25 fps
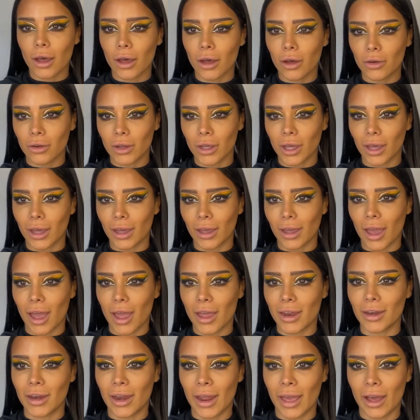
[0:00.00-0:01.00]
Okay,
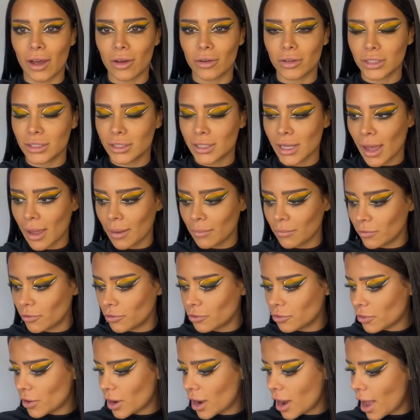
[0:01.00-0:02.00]
and now time
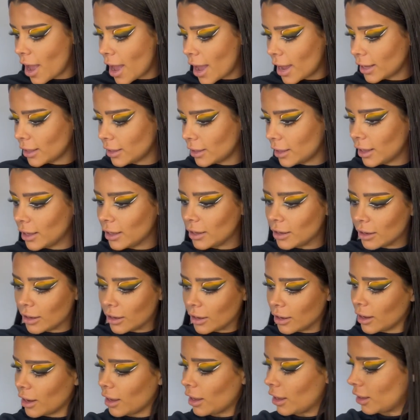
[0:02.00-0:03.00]
for
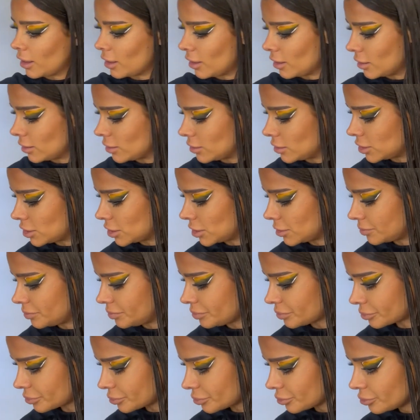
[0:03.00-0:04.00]
highlighter, and
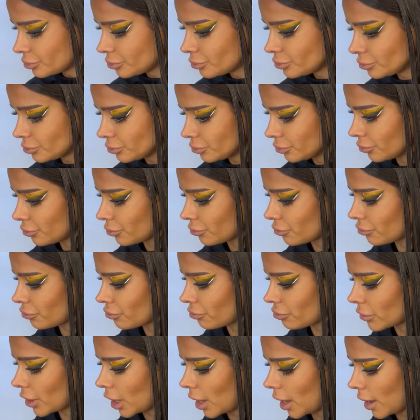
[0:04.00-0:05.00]

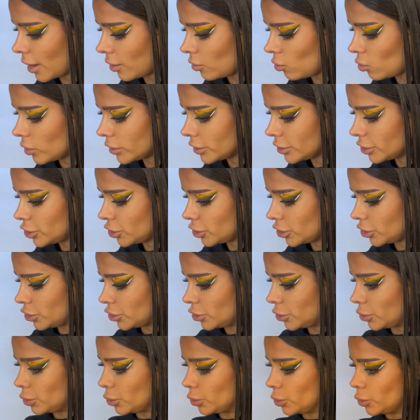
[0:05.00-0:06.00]
I want to
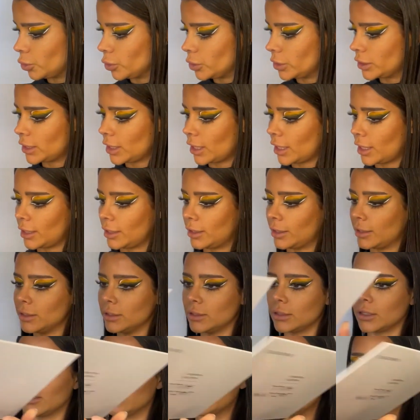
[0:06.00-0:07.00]
use this
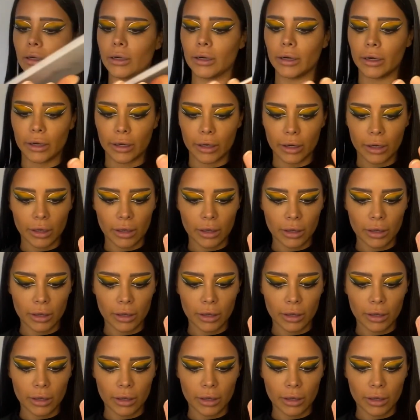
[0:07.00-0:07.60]
color,